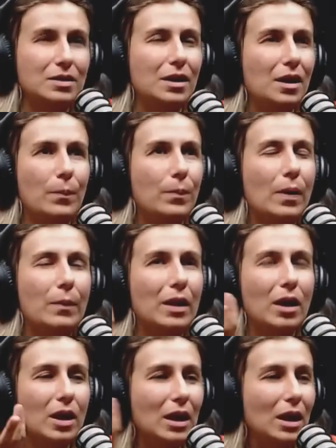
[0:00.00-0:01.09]
there are, I mean,
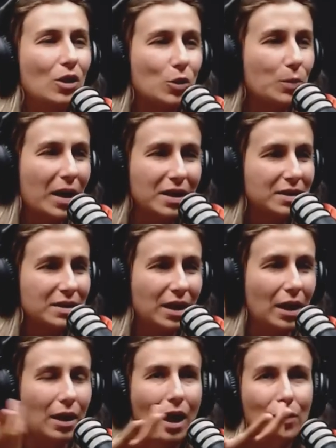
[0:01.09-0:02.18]
like Elon Musk
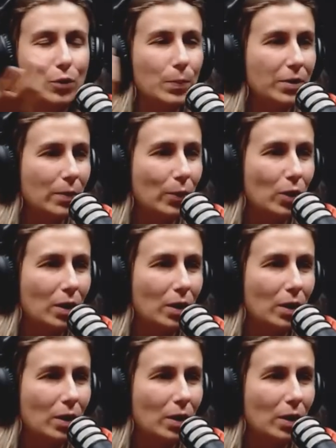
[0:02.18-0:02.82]
and other people.